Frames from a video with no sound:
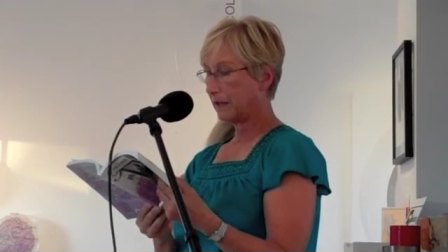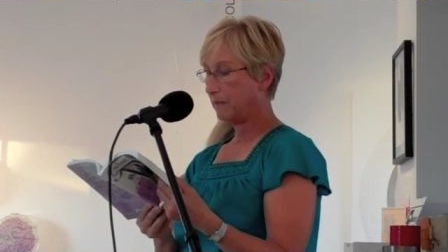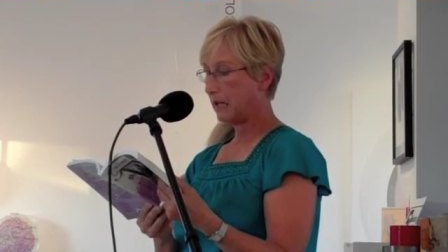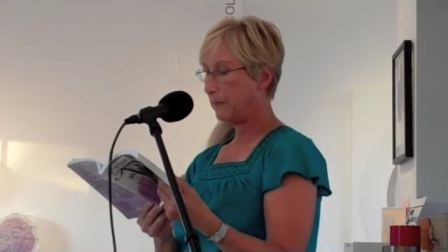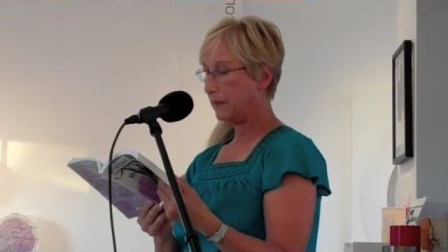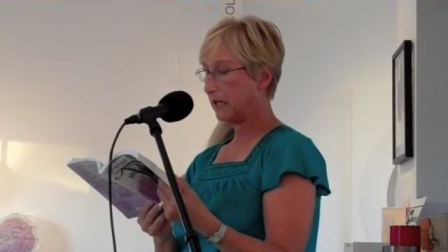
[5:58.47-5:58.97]

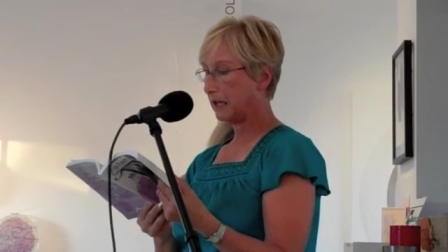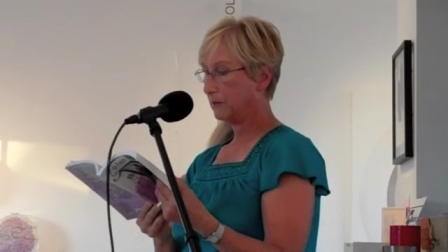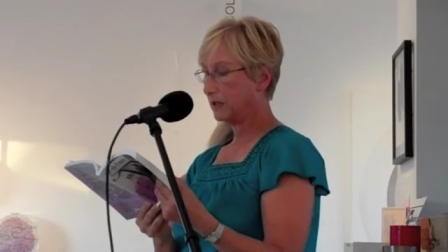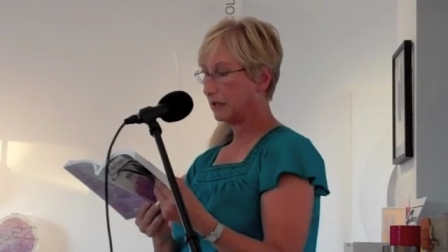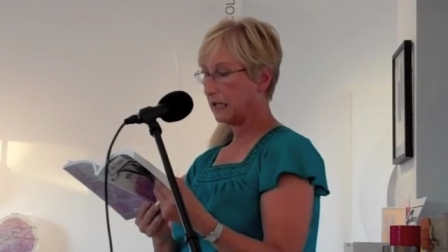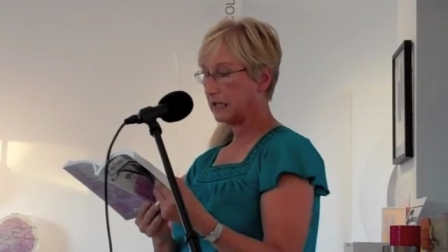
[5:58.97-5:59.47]
Maybe,
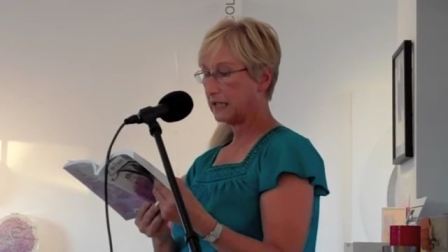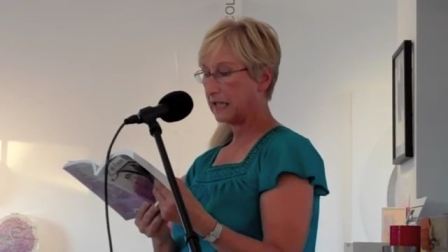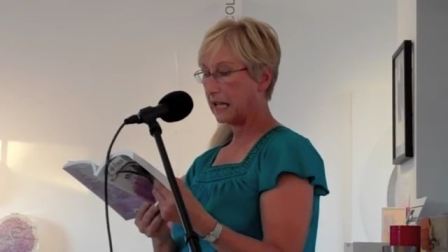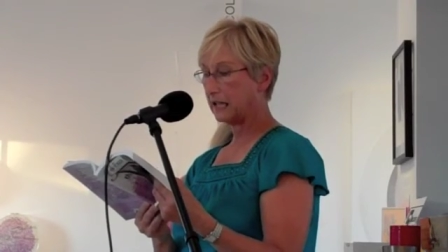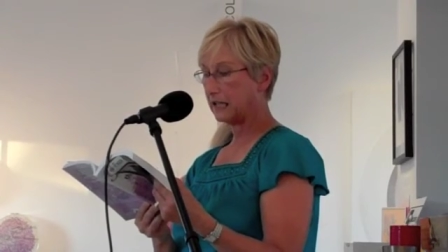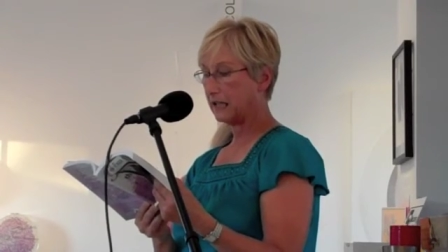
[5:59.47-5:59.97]
I realized
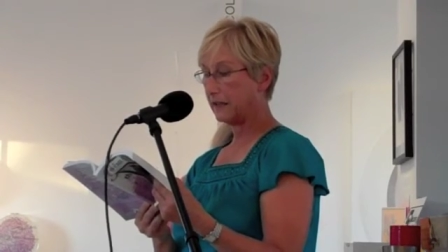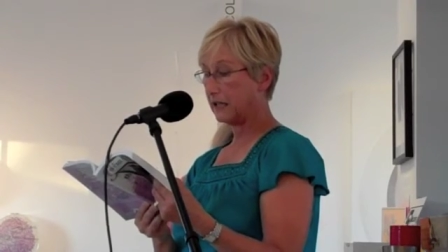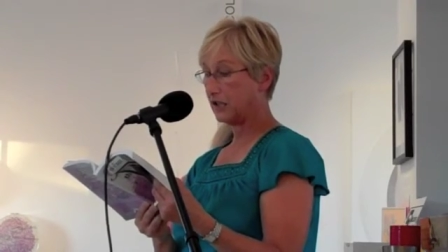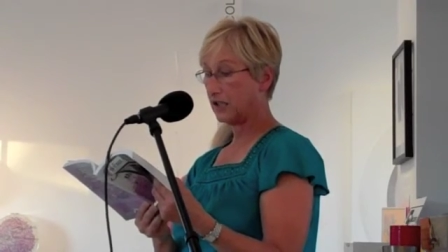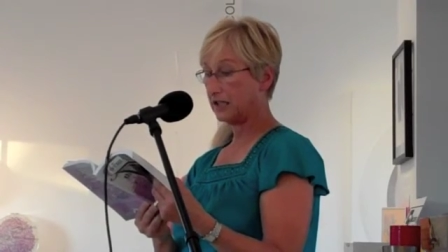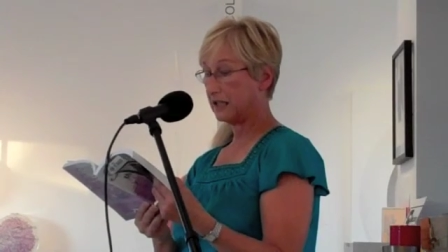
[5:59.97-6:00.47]
sadly,
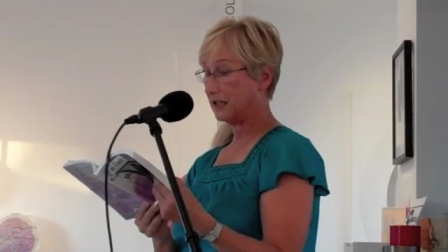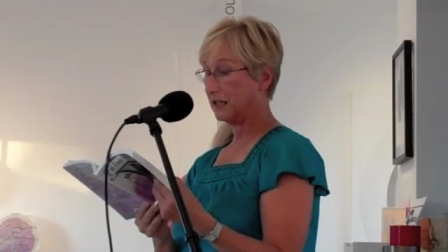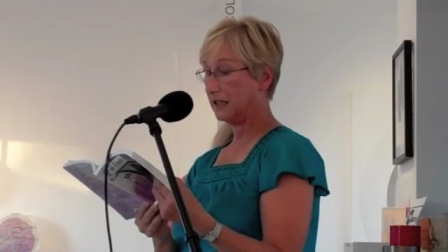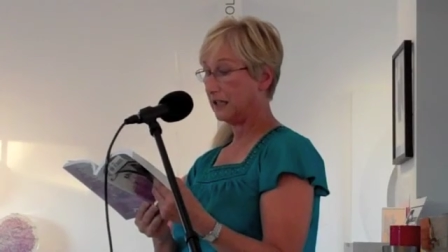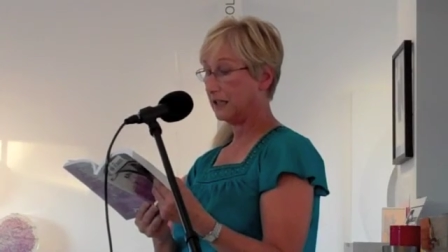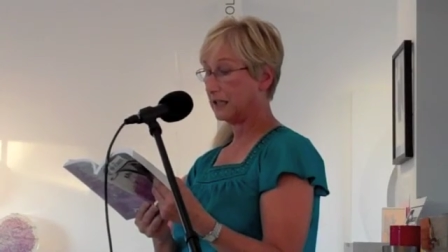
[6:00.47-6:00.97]
they just
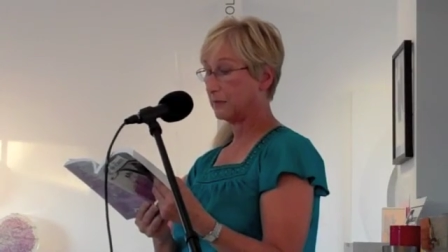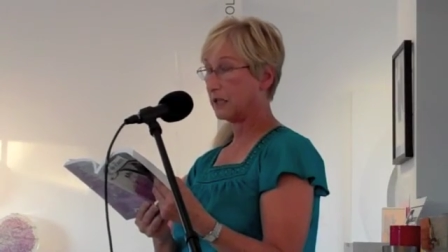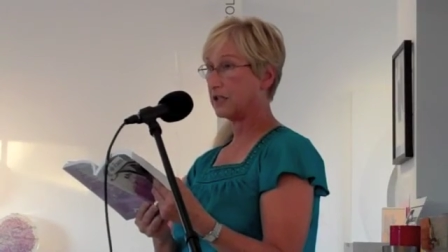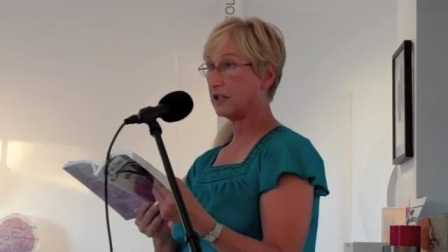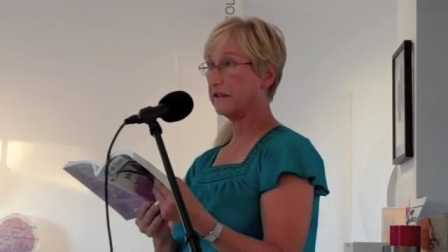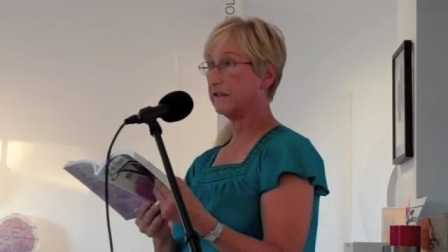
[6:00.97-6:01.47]
didn't need as
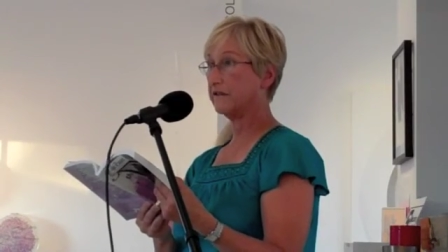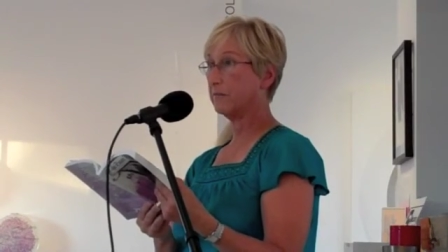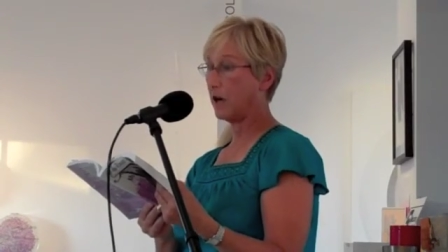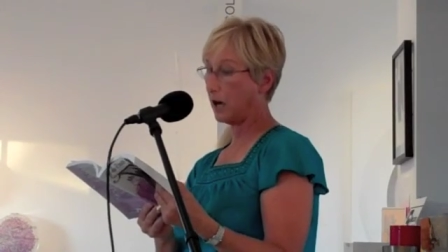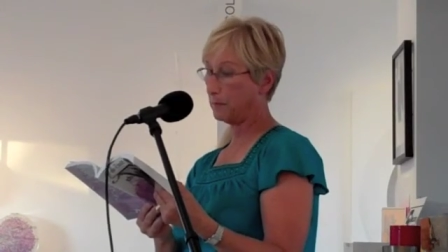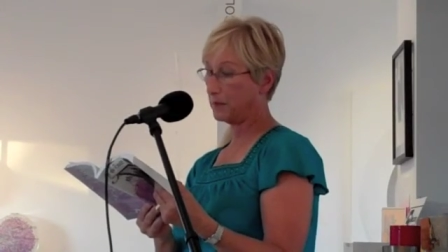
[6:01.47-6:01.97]
much
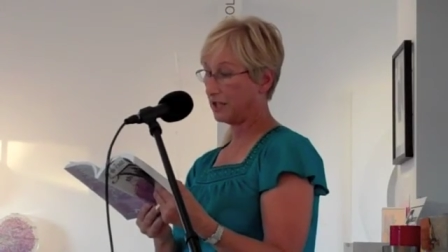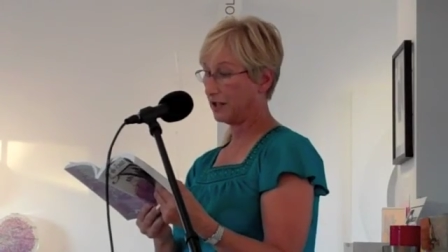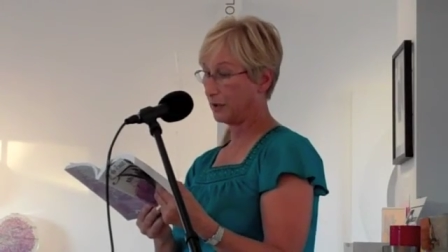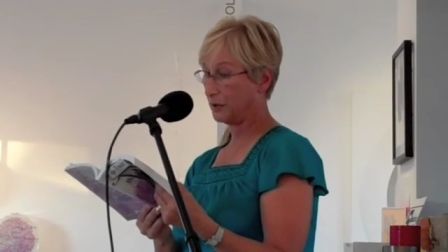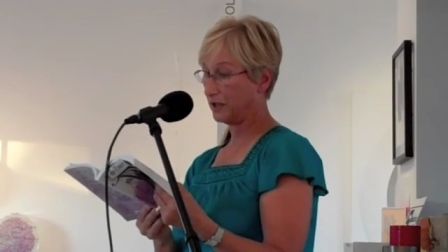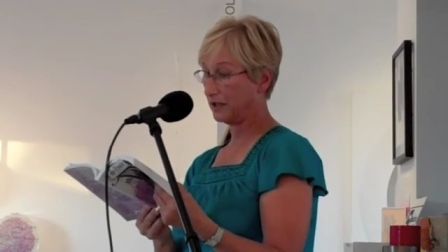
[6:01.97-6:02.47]
of Mom's
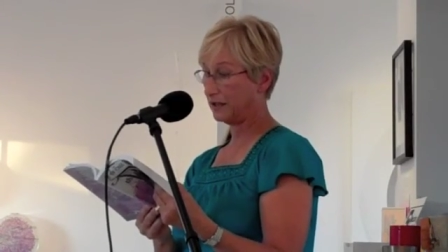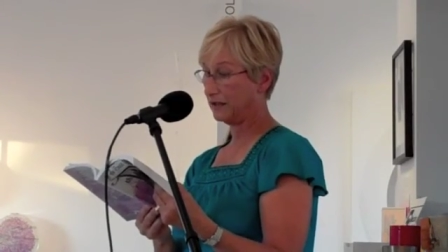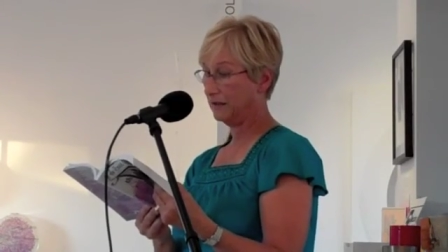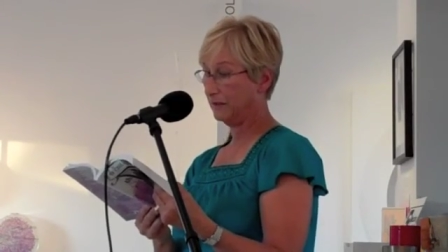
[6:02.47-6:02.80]
toast,